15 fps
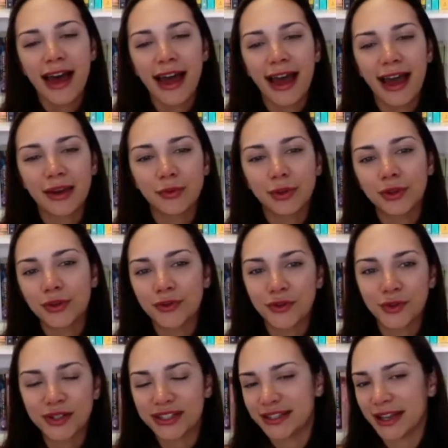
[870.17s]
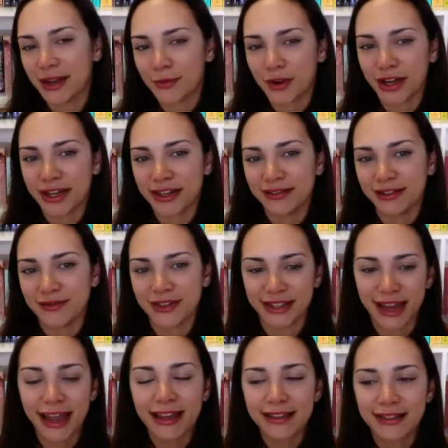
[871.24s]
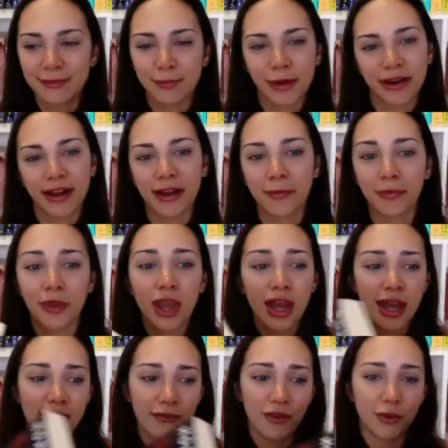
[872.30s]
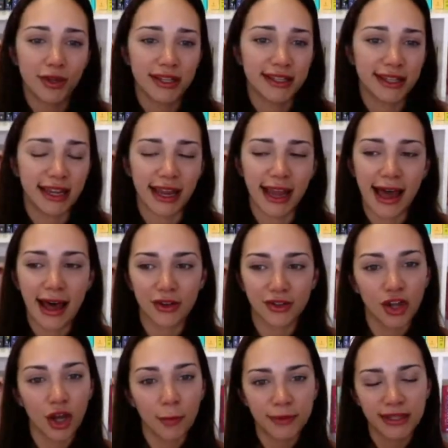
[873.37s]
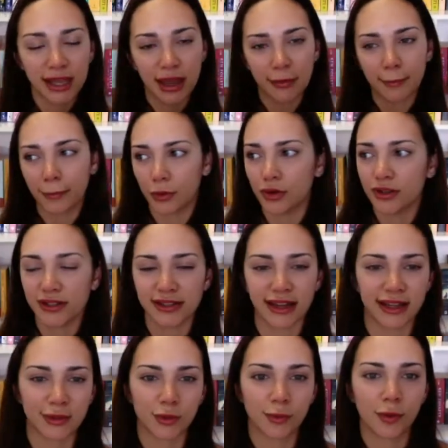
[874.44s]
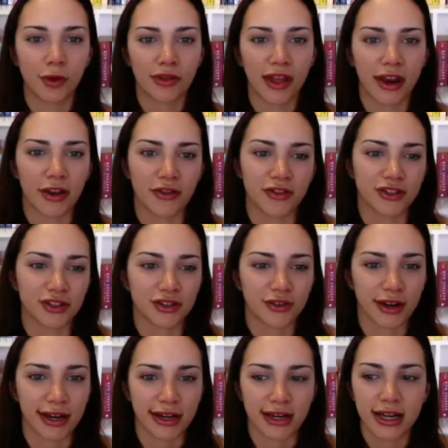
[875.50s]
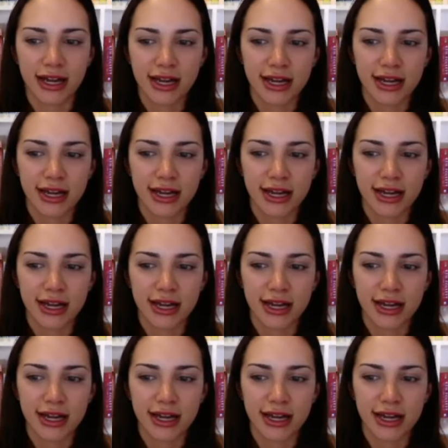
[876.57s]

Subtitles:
And we look forward to seeing what he delivers next. But if you want to see our top 10 books, Dex will put that on the screen